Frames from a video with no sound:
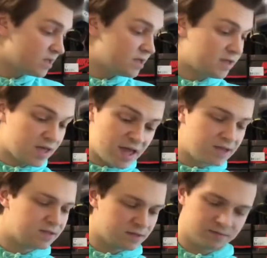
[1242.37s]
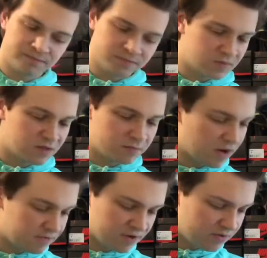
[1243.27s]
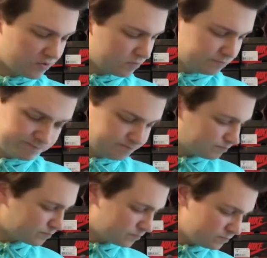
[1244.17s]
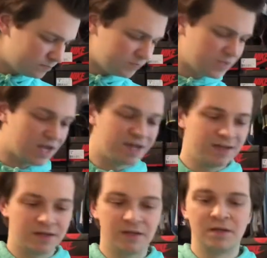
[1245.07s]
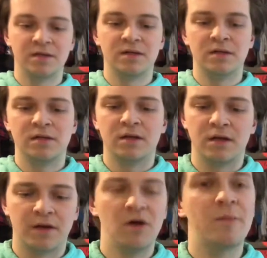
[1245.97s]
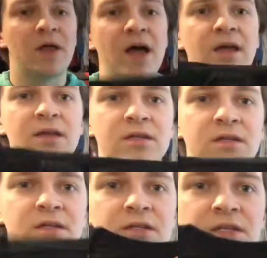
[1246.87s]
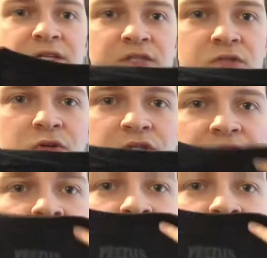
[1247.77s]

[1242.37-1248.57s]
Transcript: and my favorite, an all black Yeezy's tour shirt.